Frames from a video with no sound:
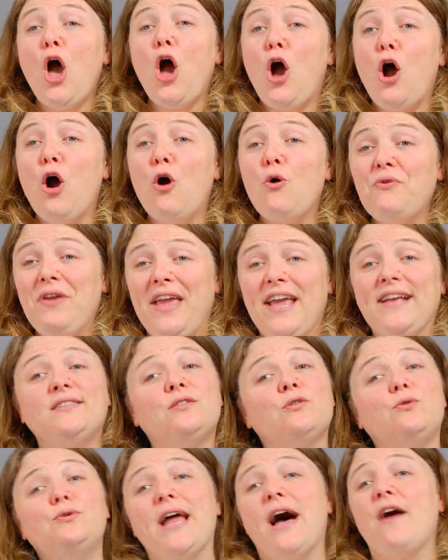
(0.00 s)
Okay. Okay,
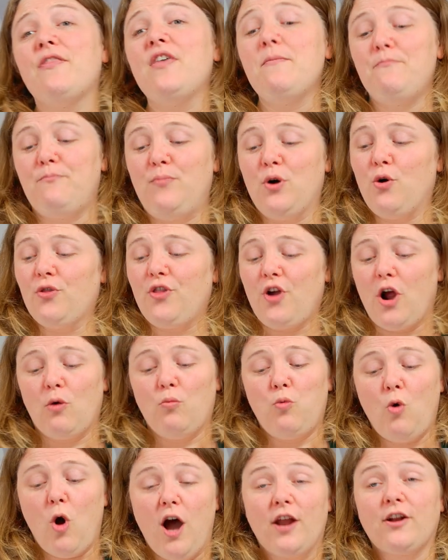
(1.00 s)
so now that both
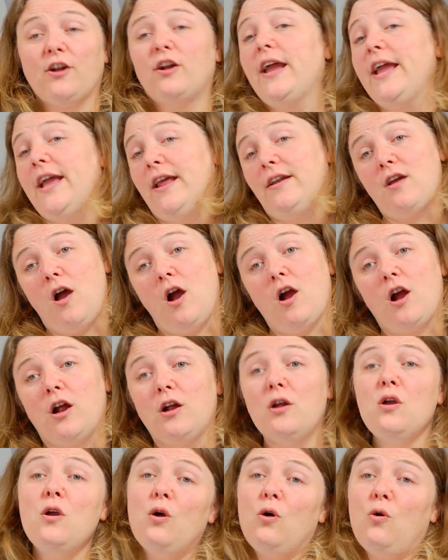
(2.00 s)
our water and our